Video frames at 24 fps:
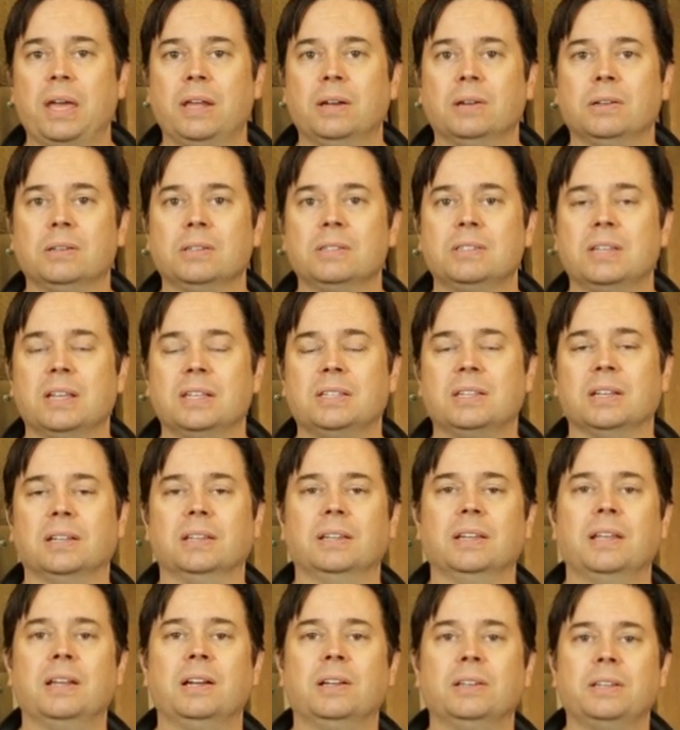panels, it's a
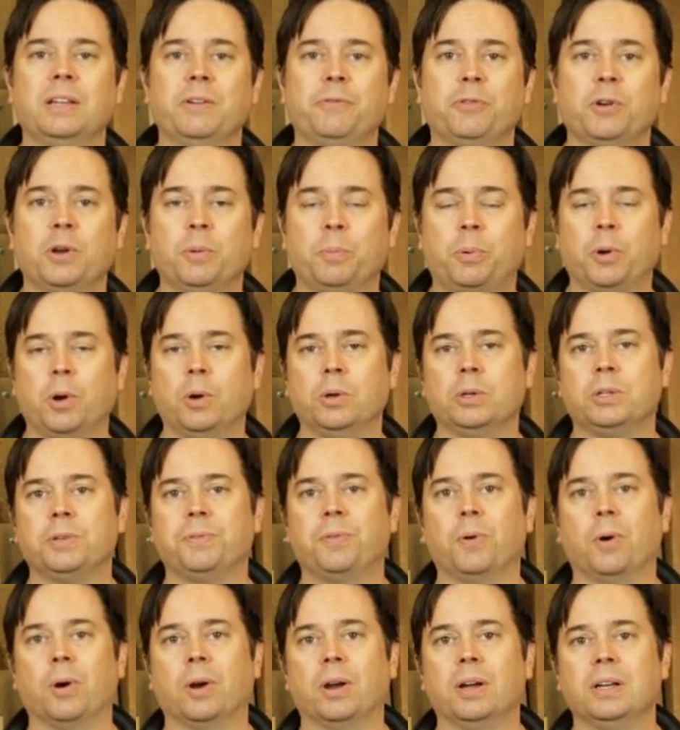little different approach
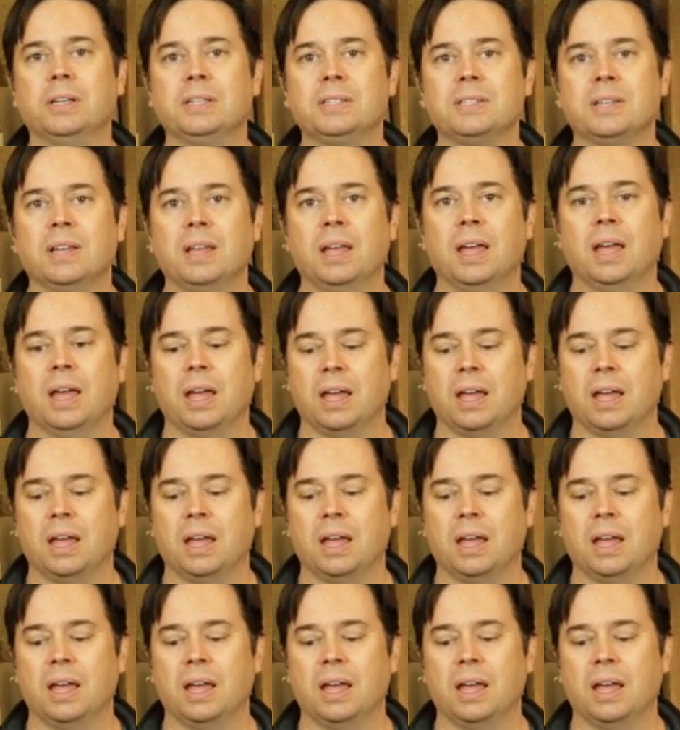for us.